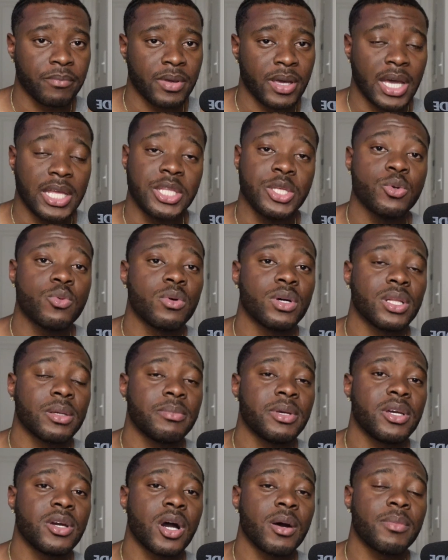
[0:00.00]
And you want to
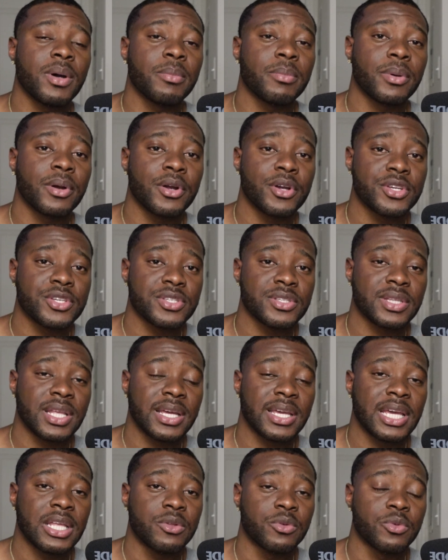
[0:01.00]
become a person
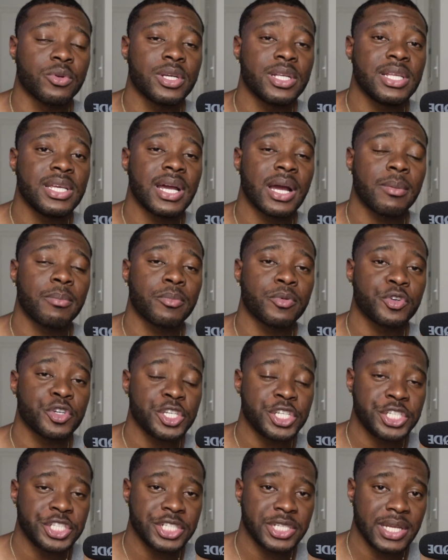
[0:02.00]
that can really
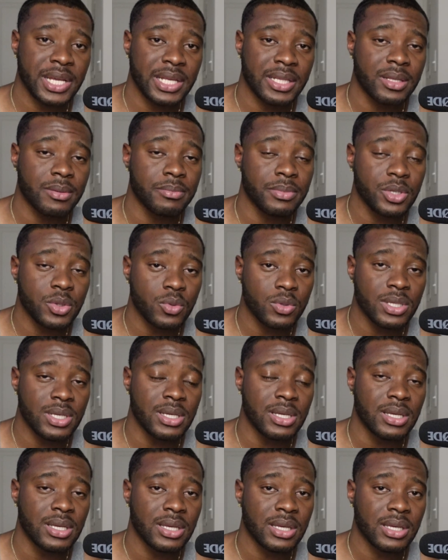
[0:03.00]
appreciate the
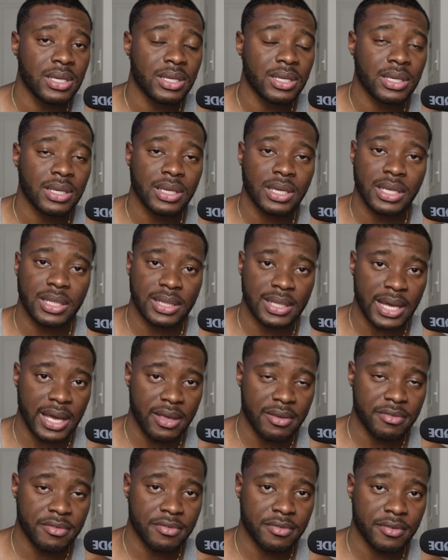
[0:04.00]
beauty in
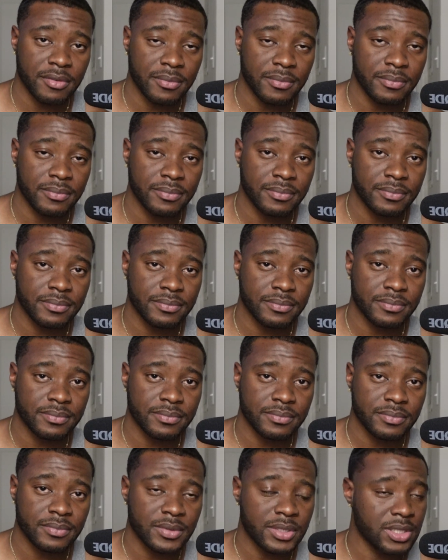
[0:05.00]
life.
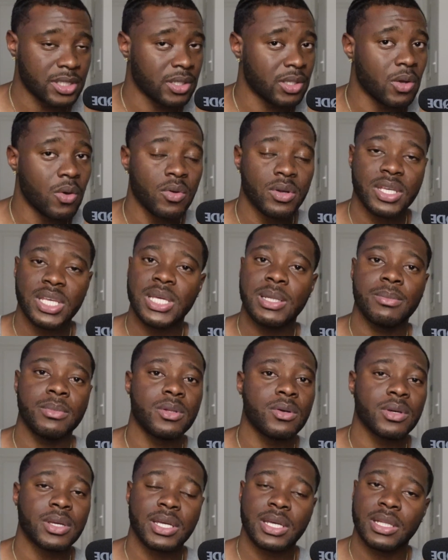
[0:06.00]
So don't keep
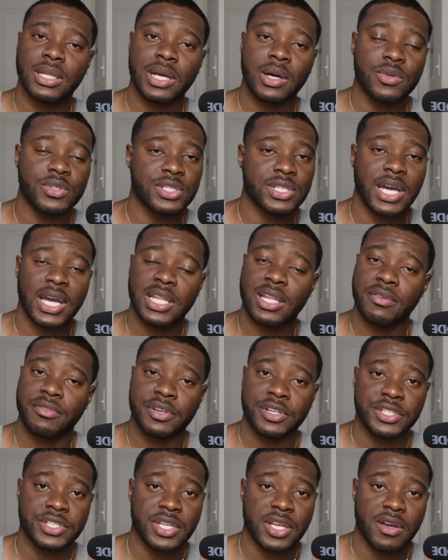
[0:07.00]
looking outside of
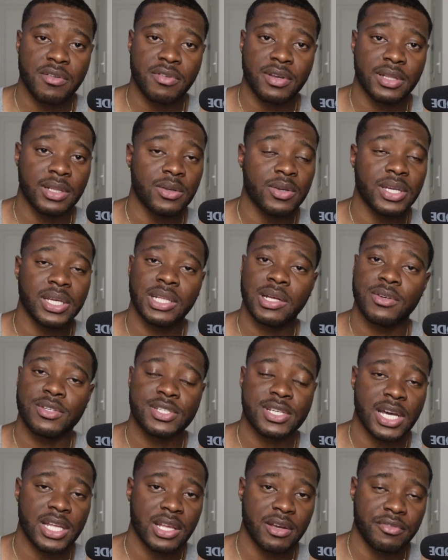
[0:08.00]
yourself and looking
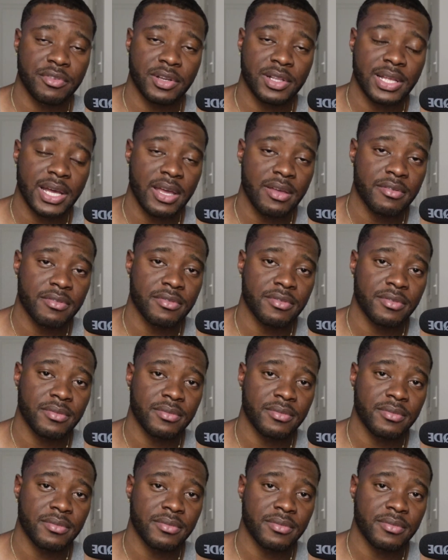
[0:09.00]
outside of your life.